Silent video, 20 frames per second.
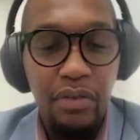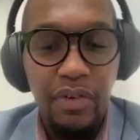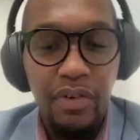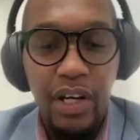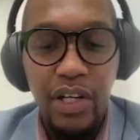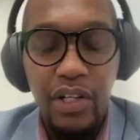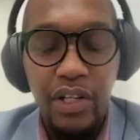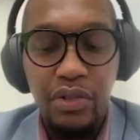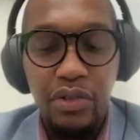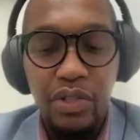of
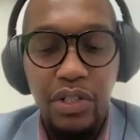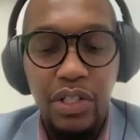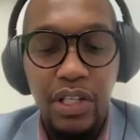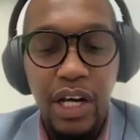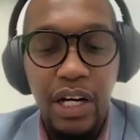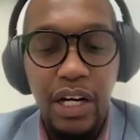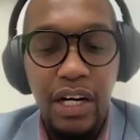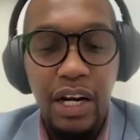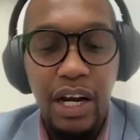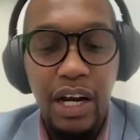the issues
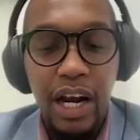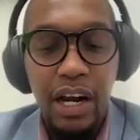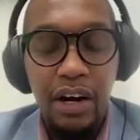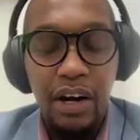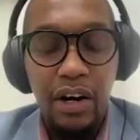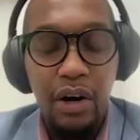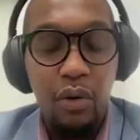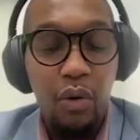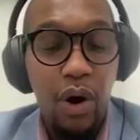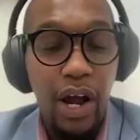that
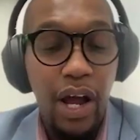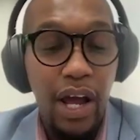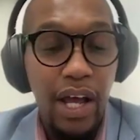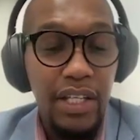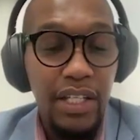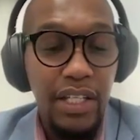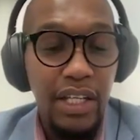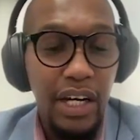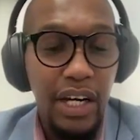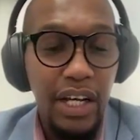require
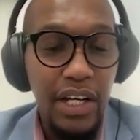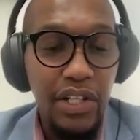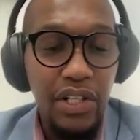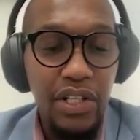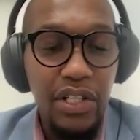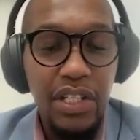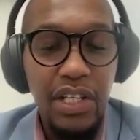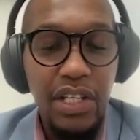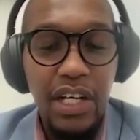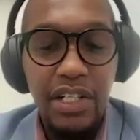
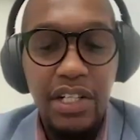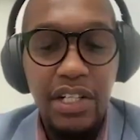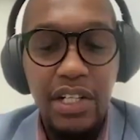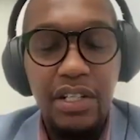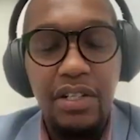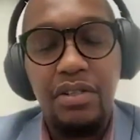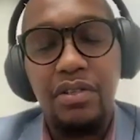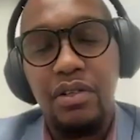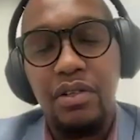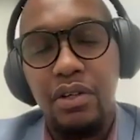escalation, such
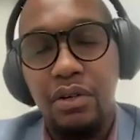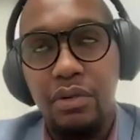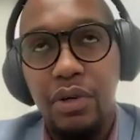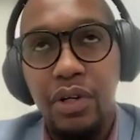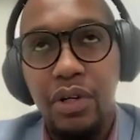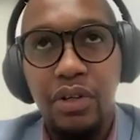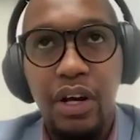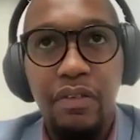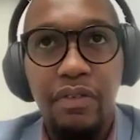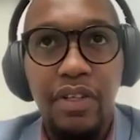as,
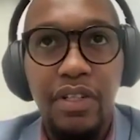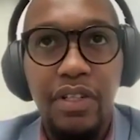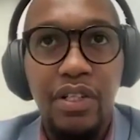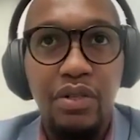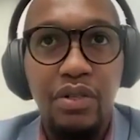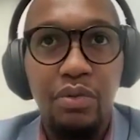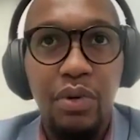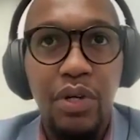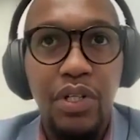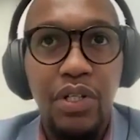when you have a
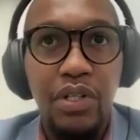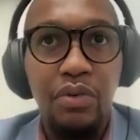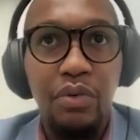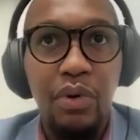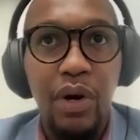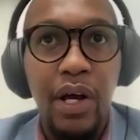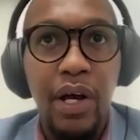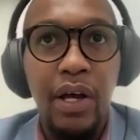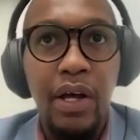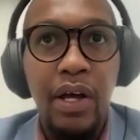situation
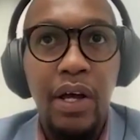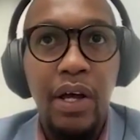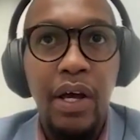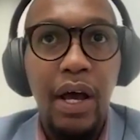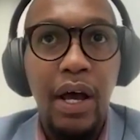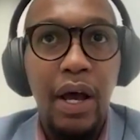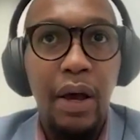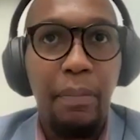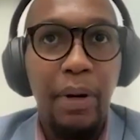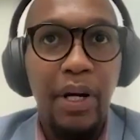where
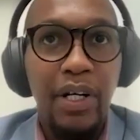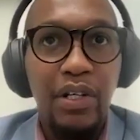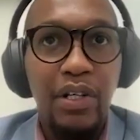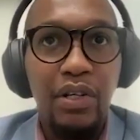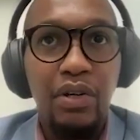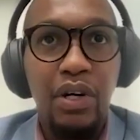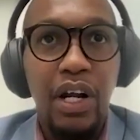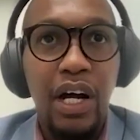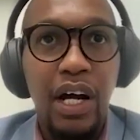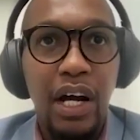a
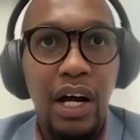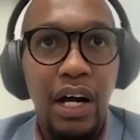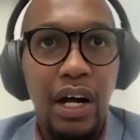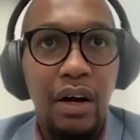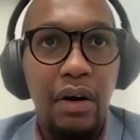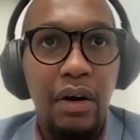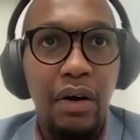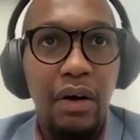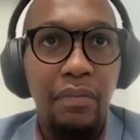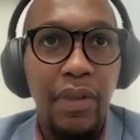
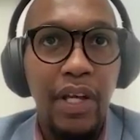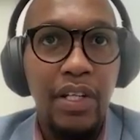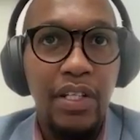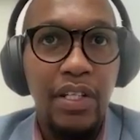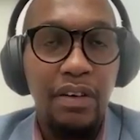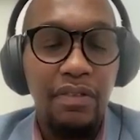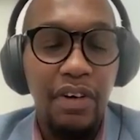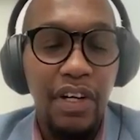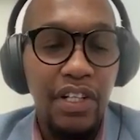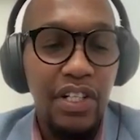particular
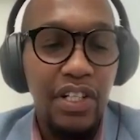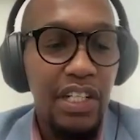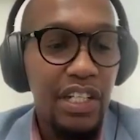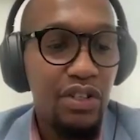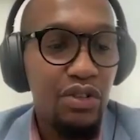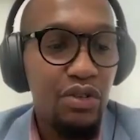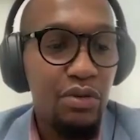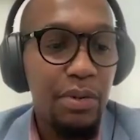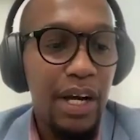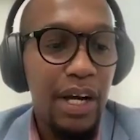intervention
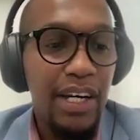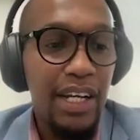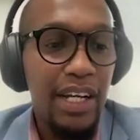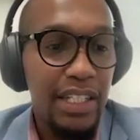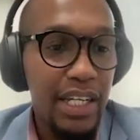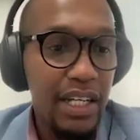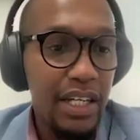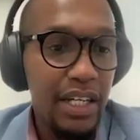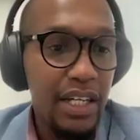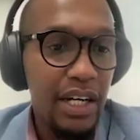needs to be
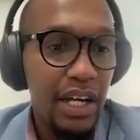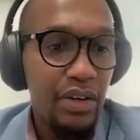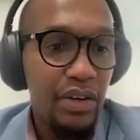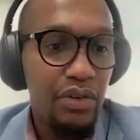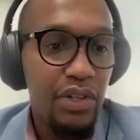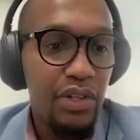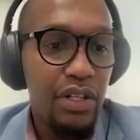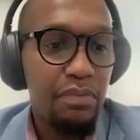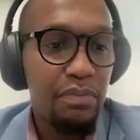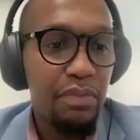undertaken and
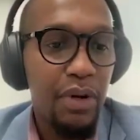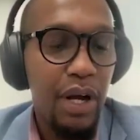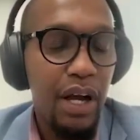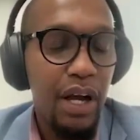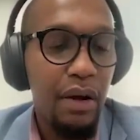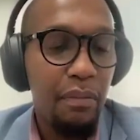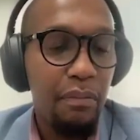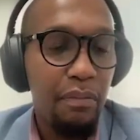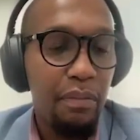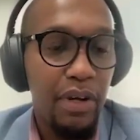you need
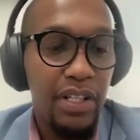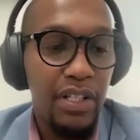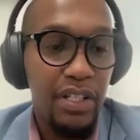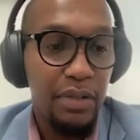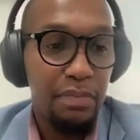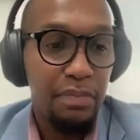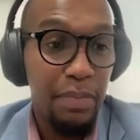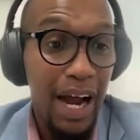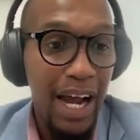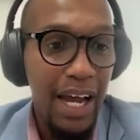
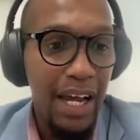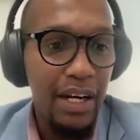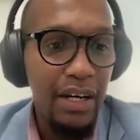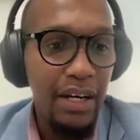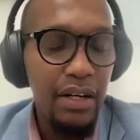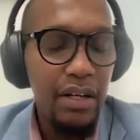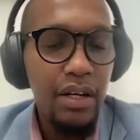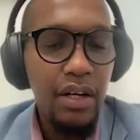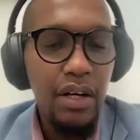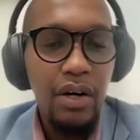business
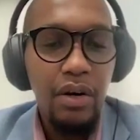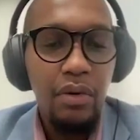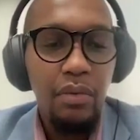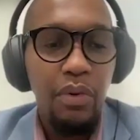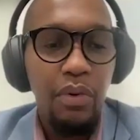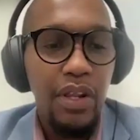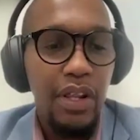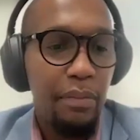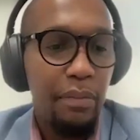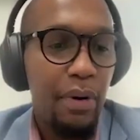buy-in.
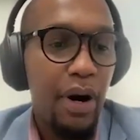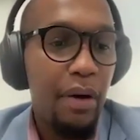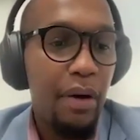We're the